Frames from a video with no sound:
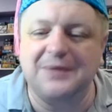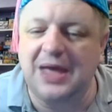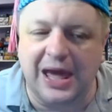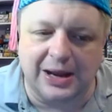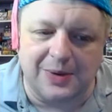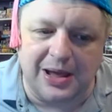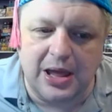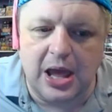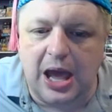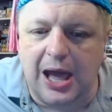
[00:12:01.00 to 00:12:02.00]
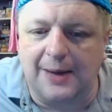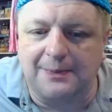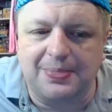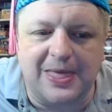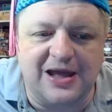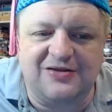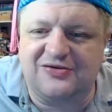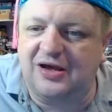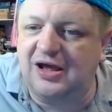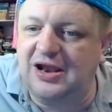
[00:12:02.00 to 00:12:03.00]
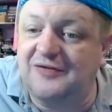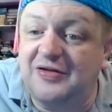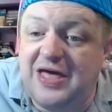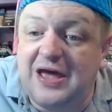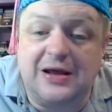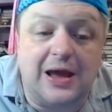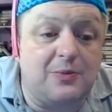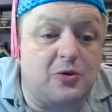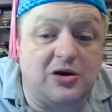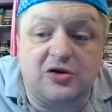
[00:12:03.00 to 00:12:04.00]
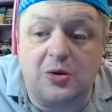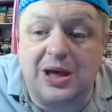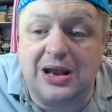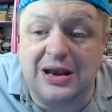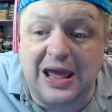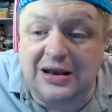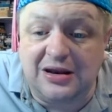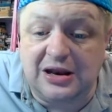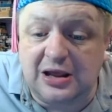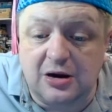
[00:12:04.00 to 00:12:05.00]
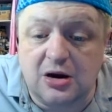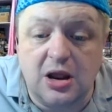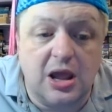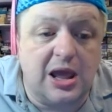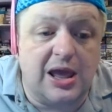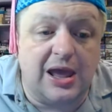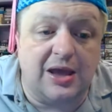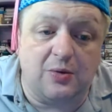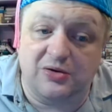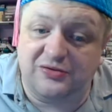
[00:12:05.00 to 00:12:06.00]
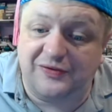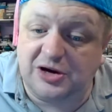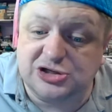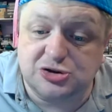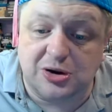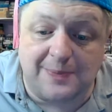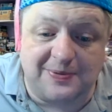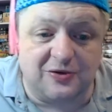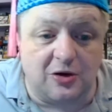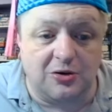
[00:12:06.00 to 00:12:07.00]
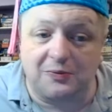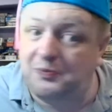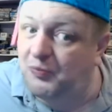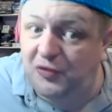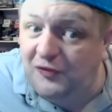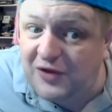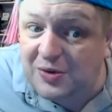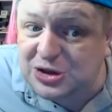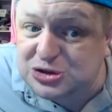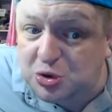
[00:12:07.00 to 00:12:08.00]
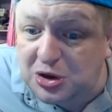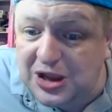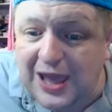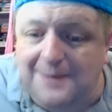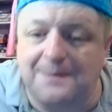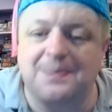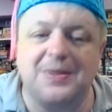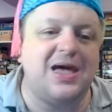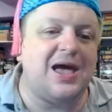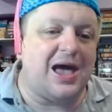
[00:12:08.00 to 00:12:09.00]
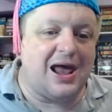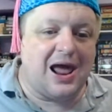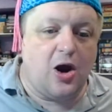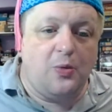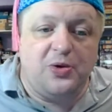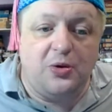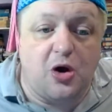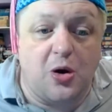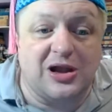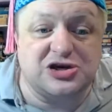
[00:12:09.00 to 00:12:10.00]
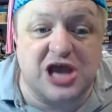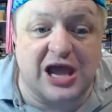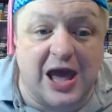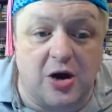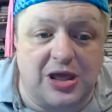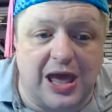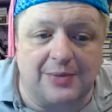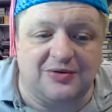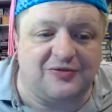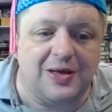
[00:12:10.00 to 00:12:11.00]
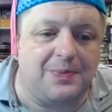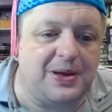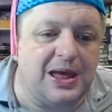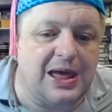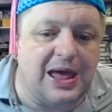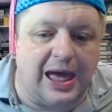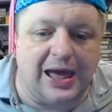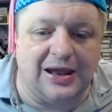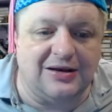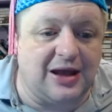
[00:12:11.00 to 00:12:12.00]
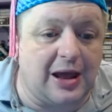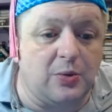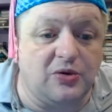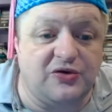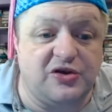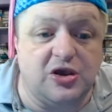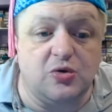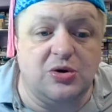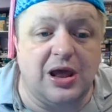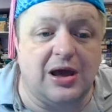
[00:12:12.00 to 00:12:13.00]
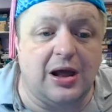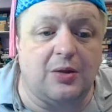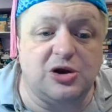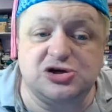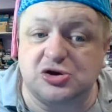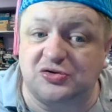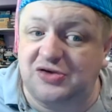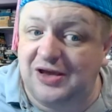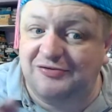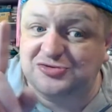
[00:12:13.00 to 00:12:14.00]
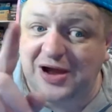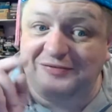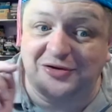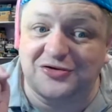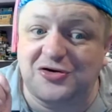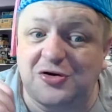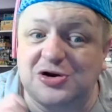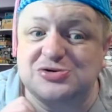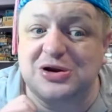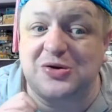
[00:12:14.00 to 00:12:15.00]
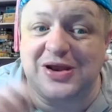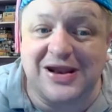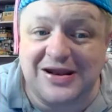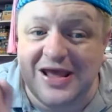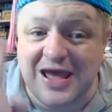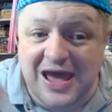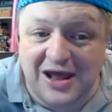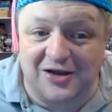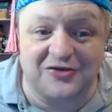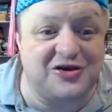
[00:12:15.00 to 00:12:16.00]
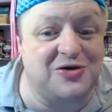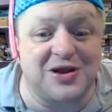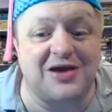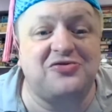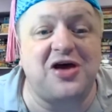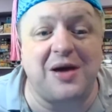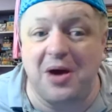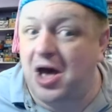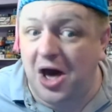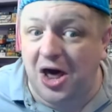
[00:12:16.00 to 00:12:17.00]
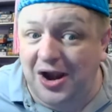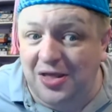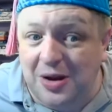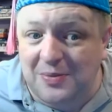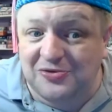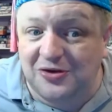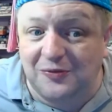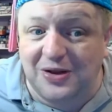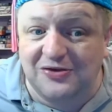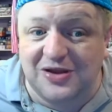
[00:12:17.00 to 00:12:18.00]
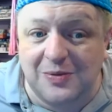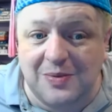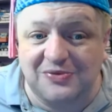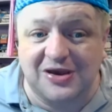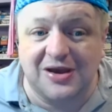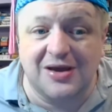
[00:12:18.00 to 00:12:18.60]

Anyway, that's enough of that. I'm going to go ahead and end it here. It was a very short episode for a very short game, and I hope you'll go and check out Captain Flip, and I will see you I'll wish you safe travels, courage when you need it, and I'll see you next time on another episode of Wednesday Whimsy.